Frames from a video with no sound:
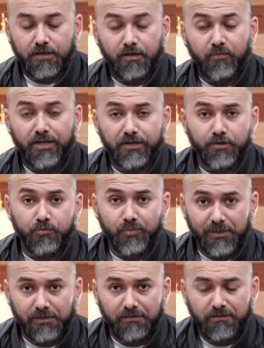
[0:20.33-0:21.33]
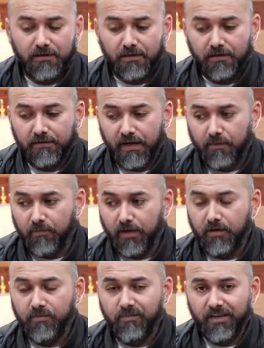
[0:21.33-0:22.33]
going to be a new build uh, that I'm going
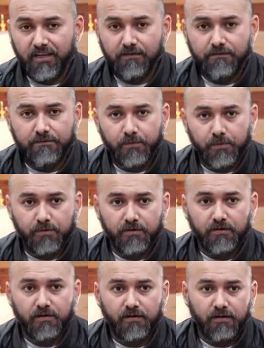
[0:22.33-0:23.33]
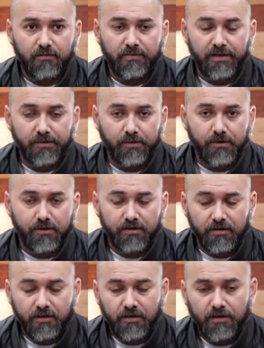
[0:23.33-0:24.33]
to be making for uh, my
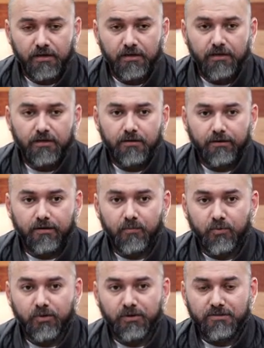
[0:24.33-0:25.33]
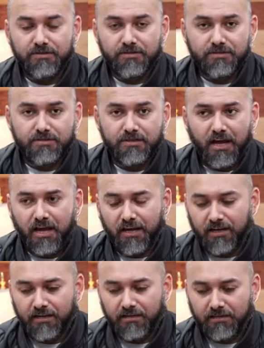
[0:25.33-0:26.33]
daughter. Her computer just
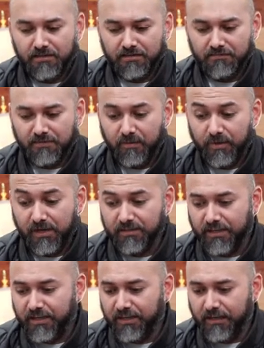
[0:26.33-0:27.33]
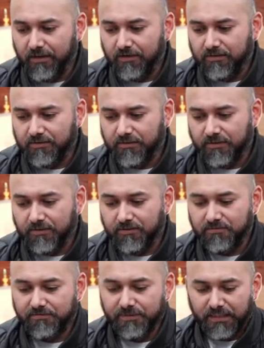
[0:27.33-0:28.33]
died um, about a day ago,
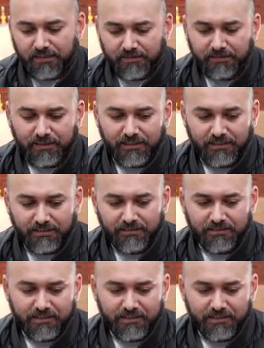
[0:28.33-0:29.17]
so you know, I,